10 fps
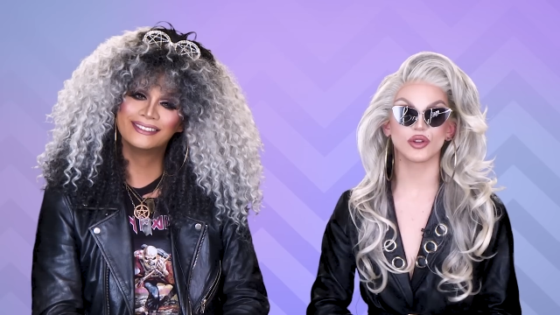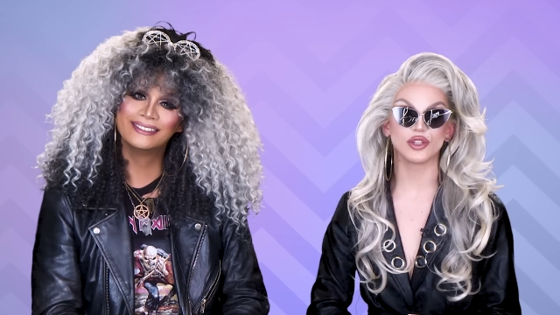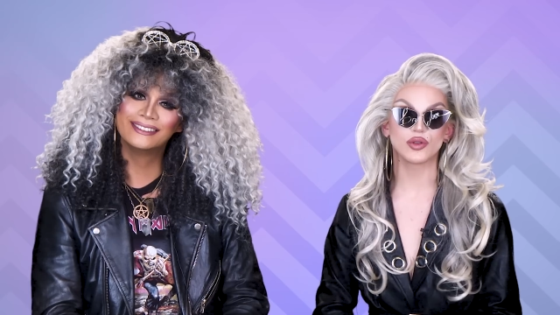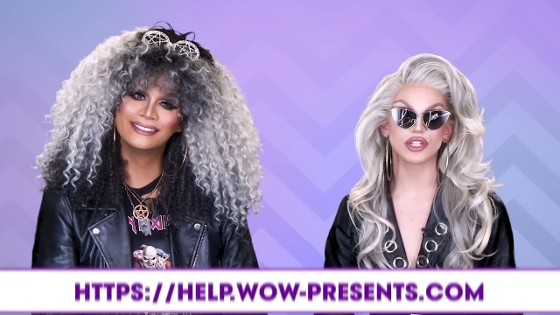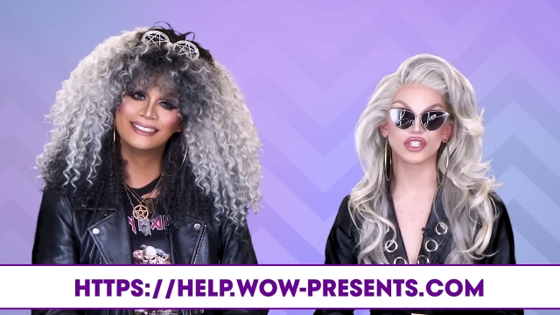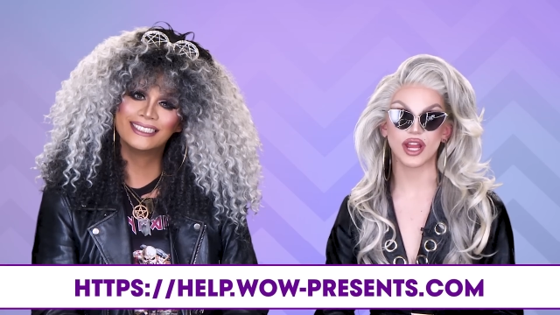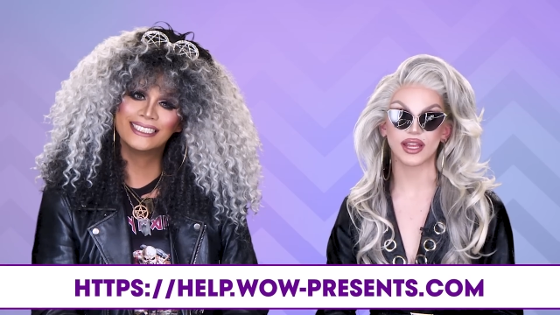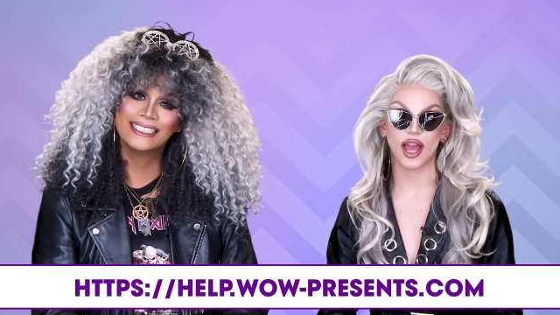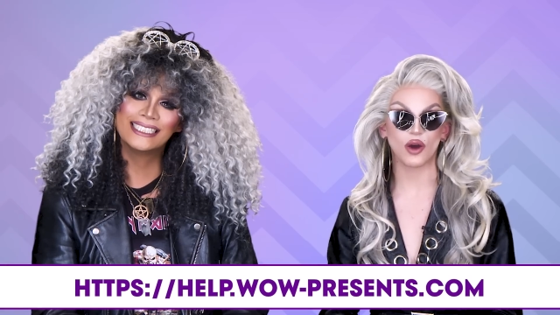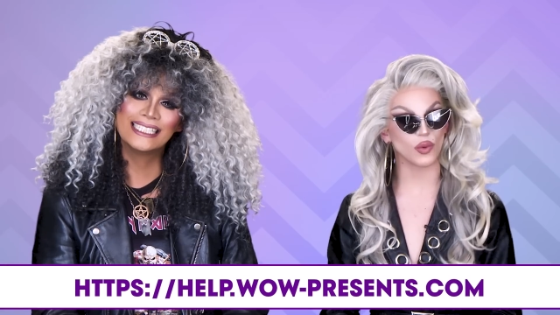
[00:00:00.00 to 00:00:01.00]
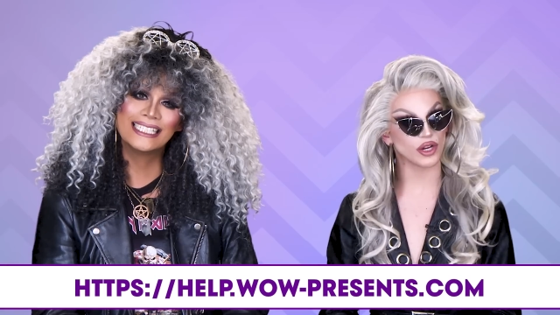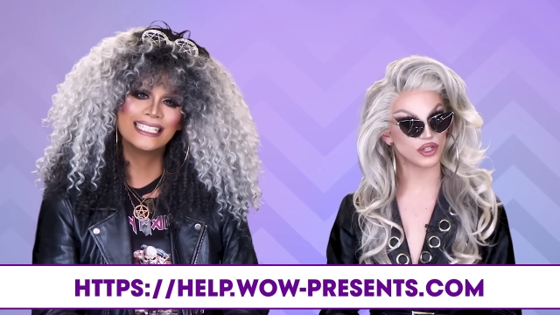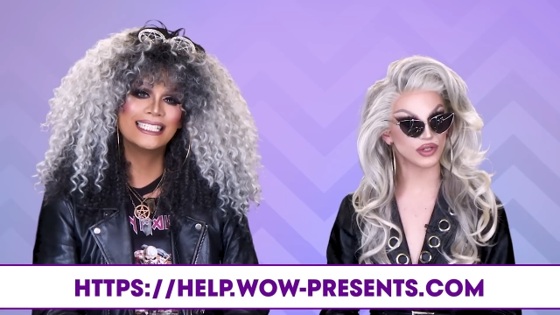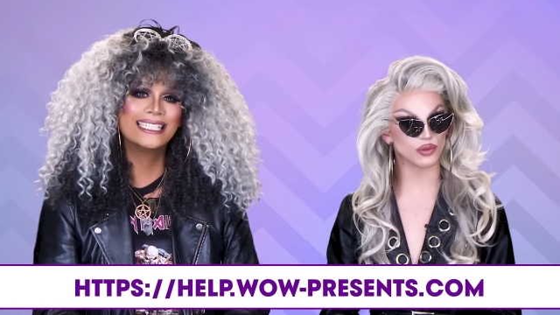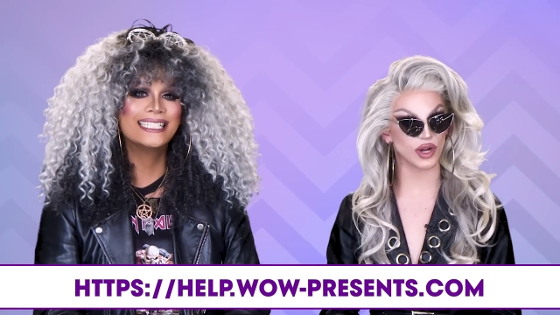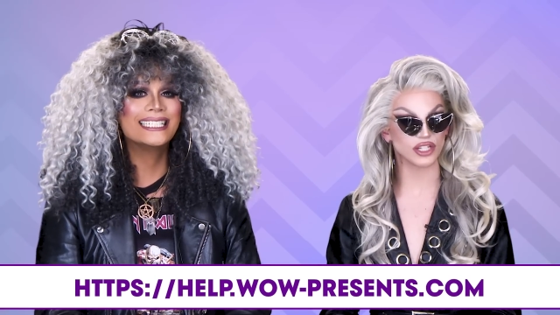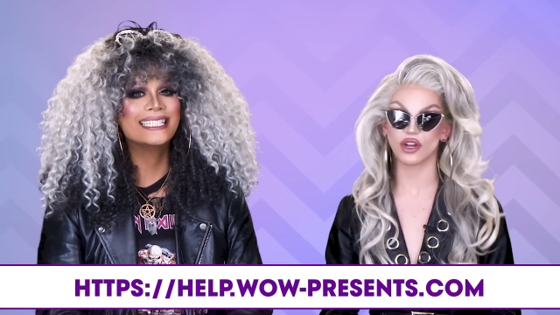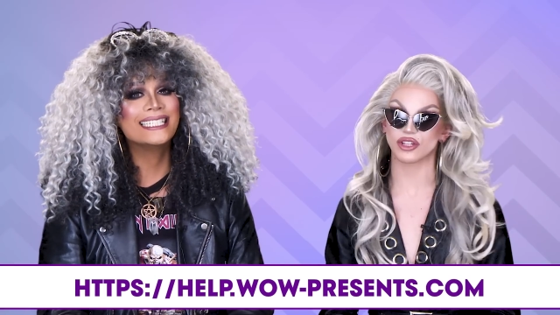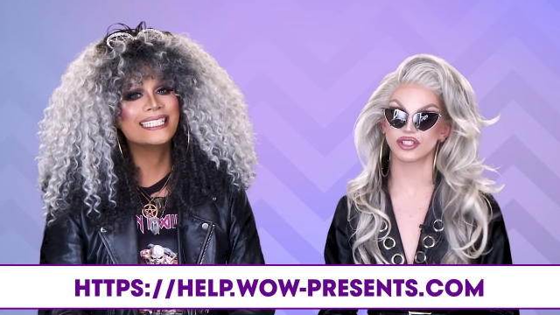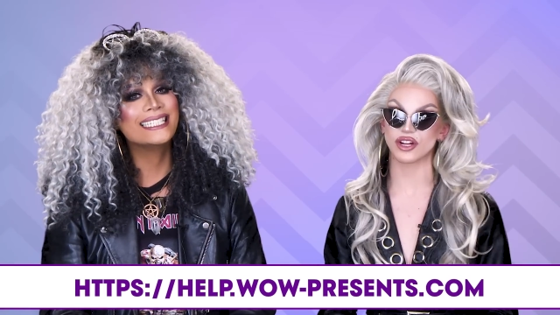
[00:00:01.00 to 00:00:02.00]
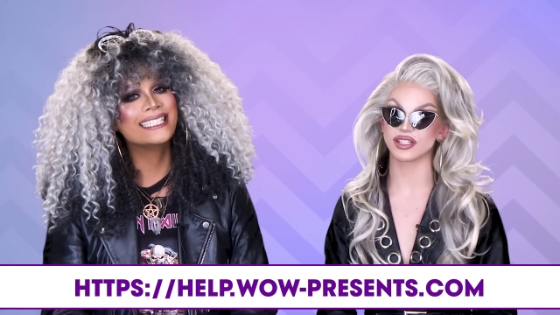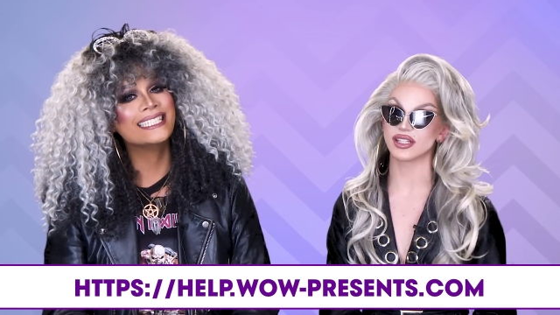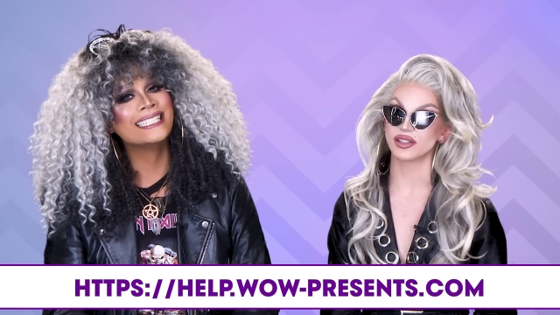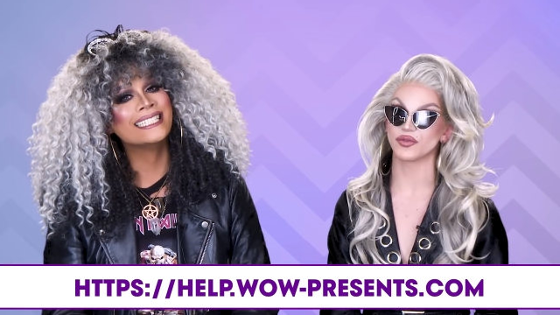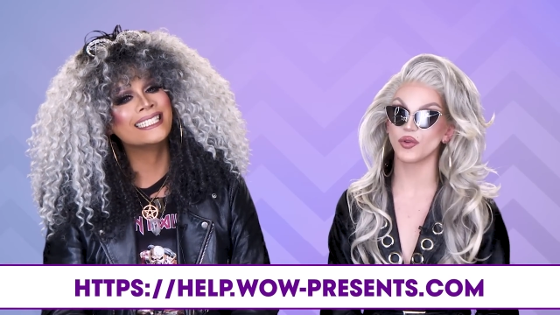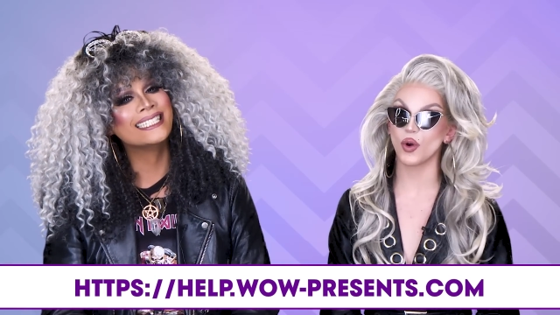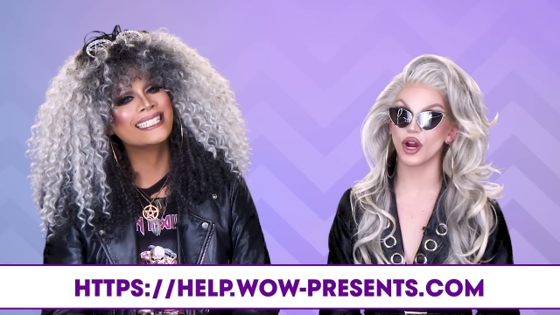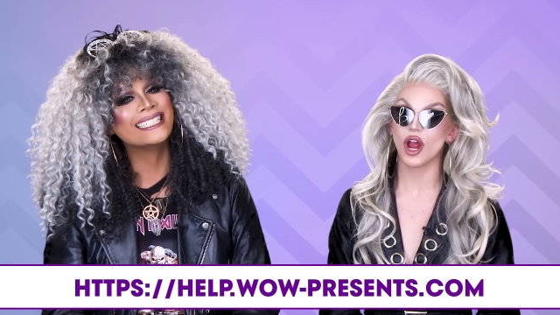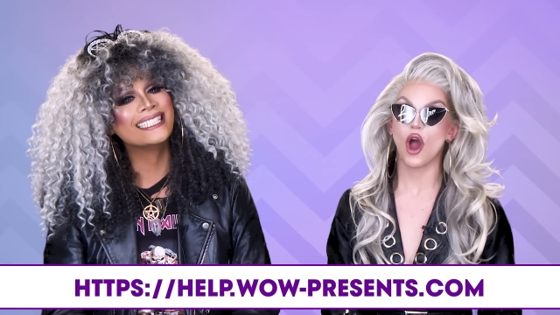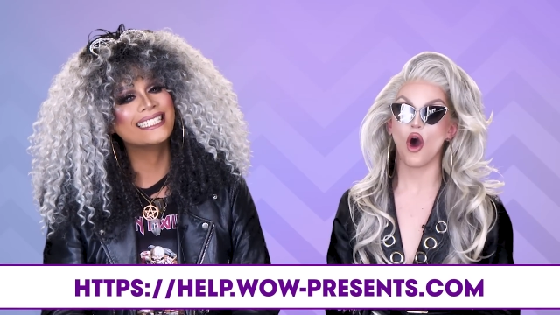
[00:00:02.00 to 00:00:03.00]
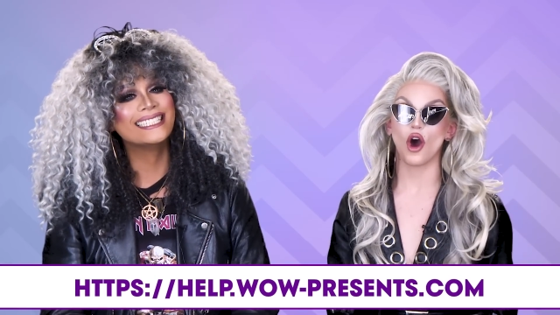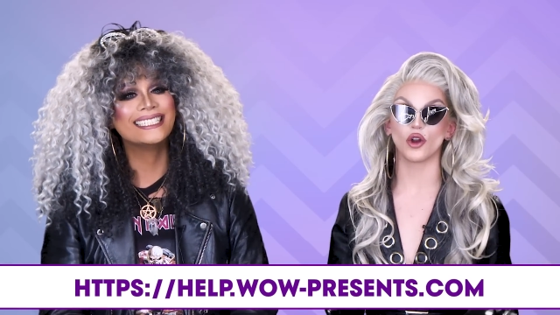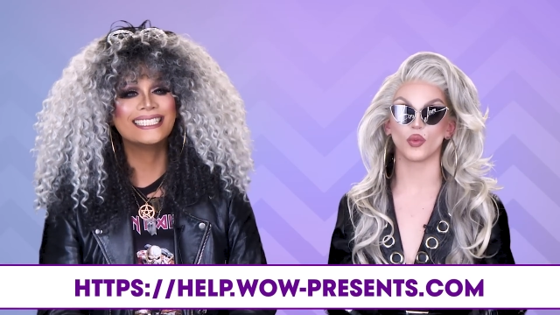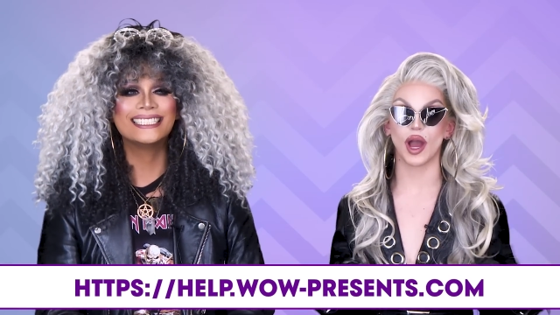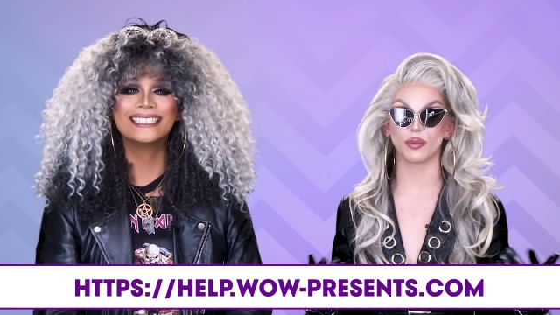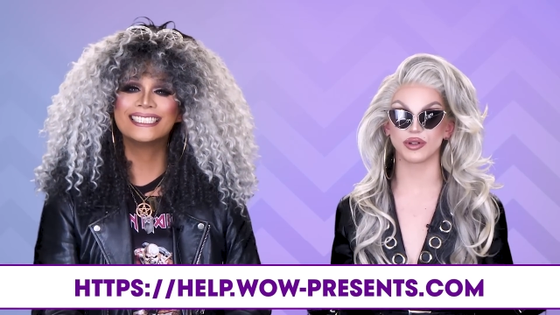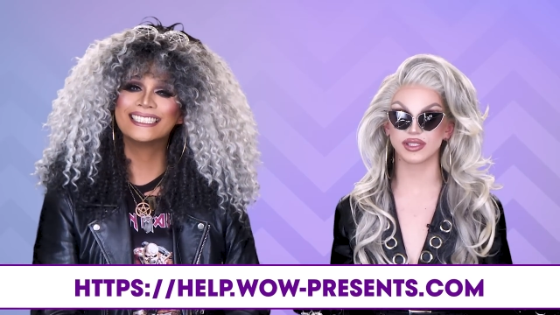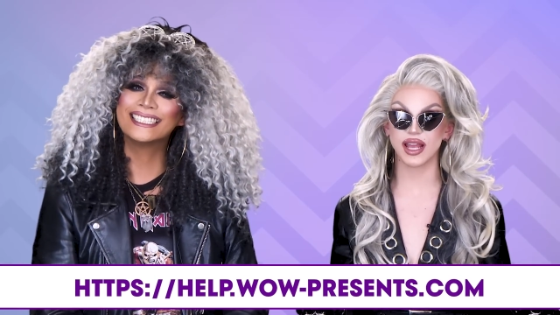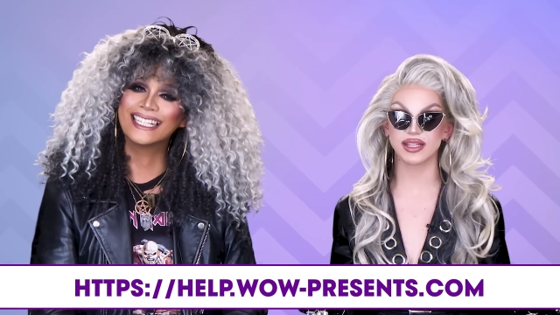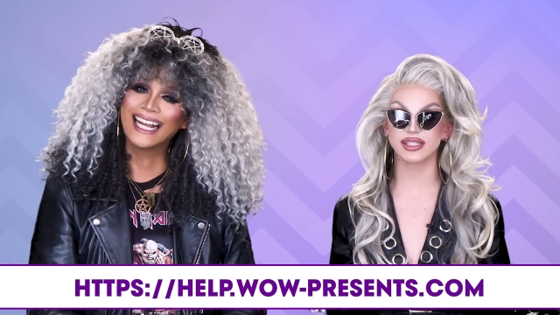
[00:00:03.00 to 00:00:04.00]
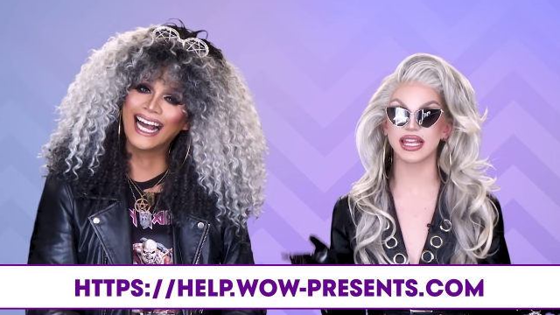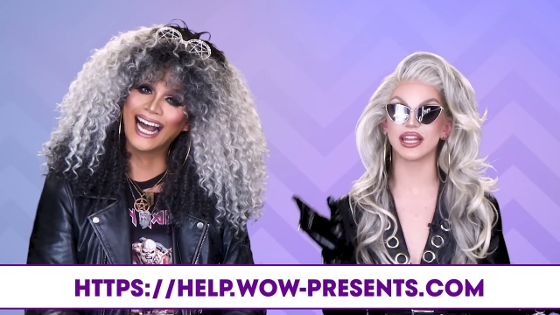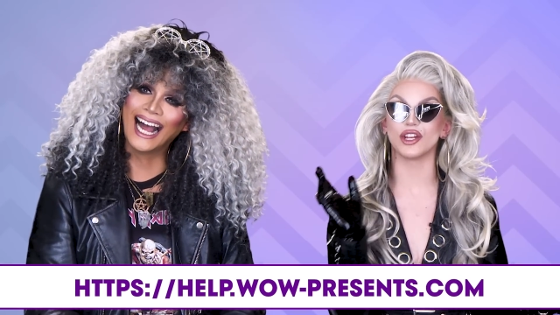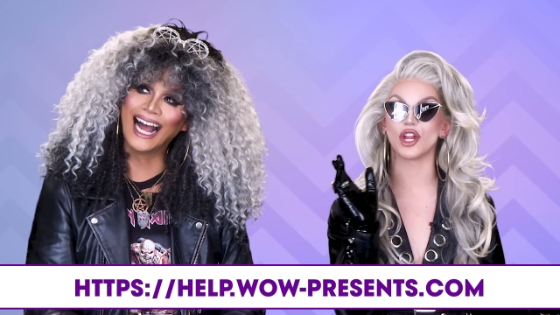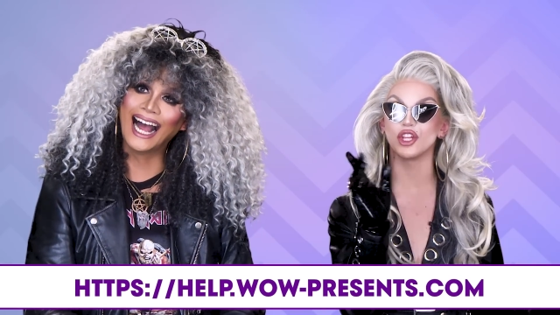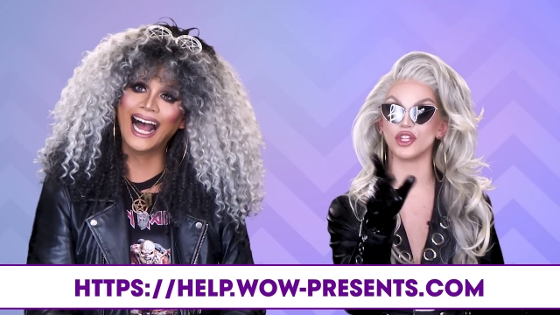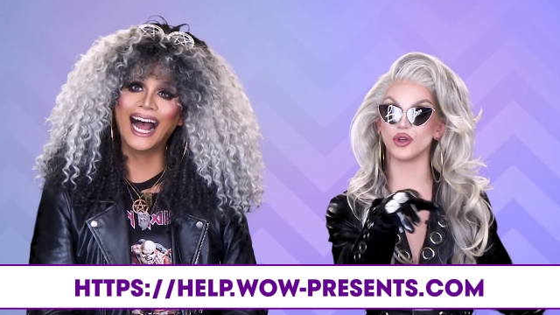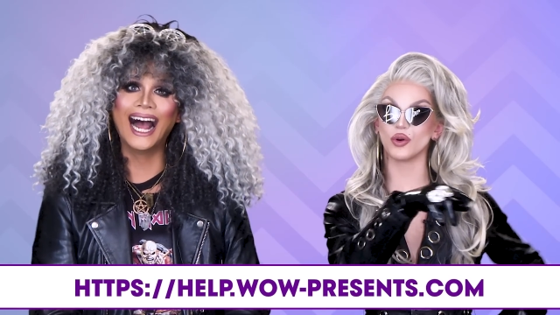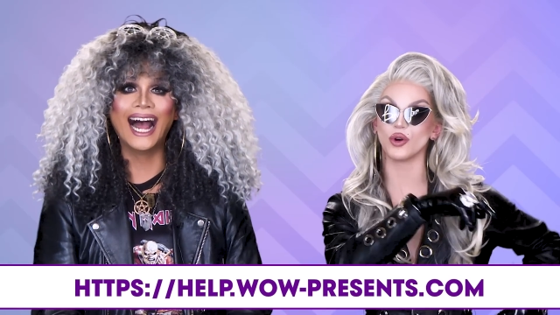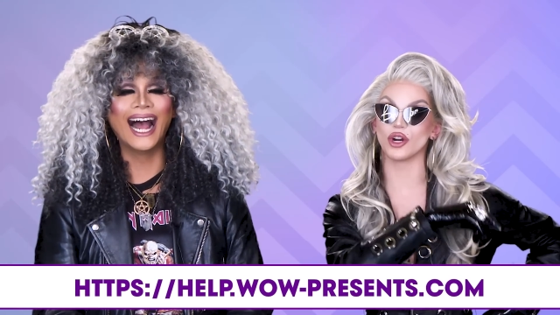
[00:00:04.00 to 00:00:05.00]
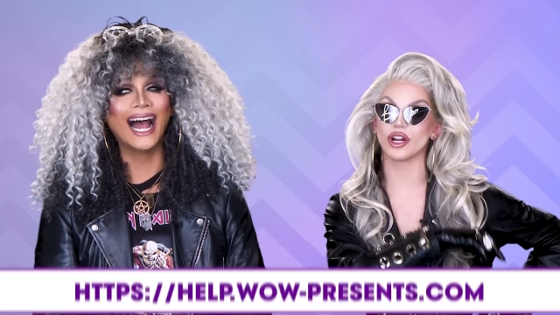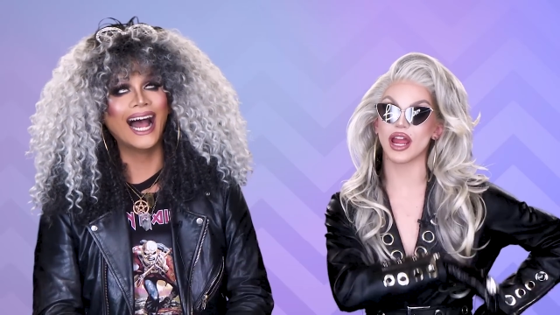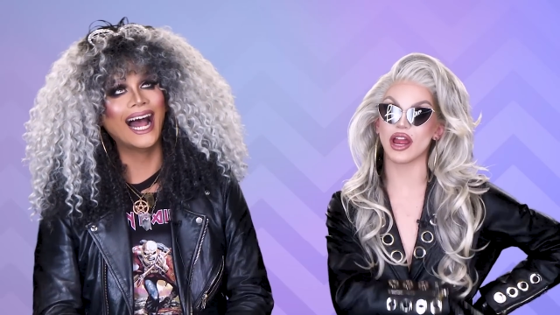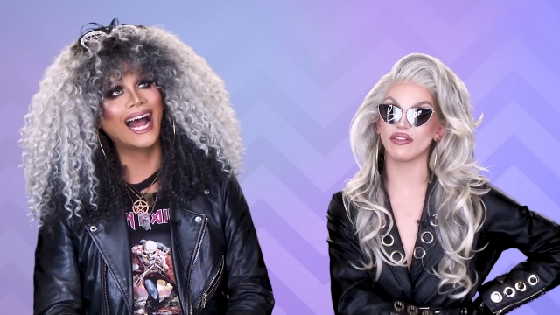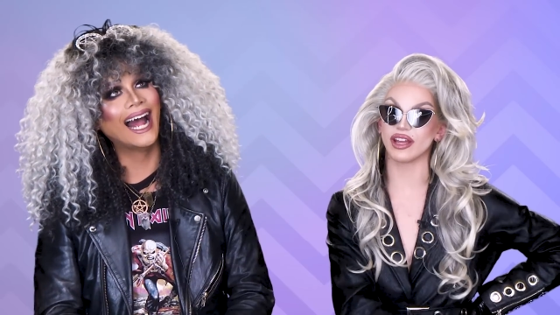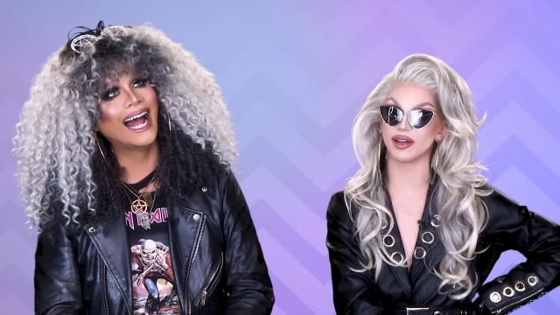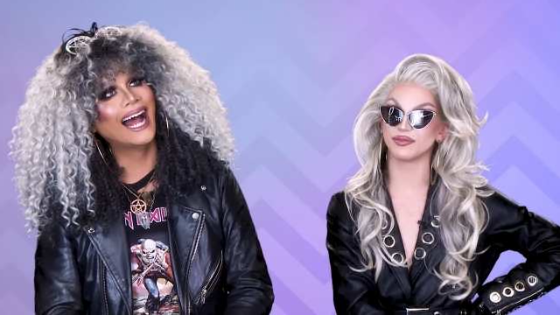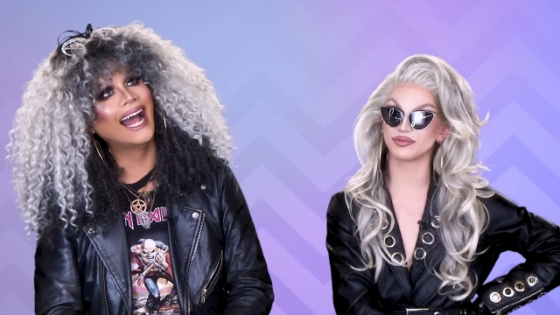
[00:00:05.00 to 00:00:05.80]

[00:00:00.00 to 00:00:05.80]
Speaker 1: you can check out where you can watch All Stars Season four on WOW Presents in your area.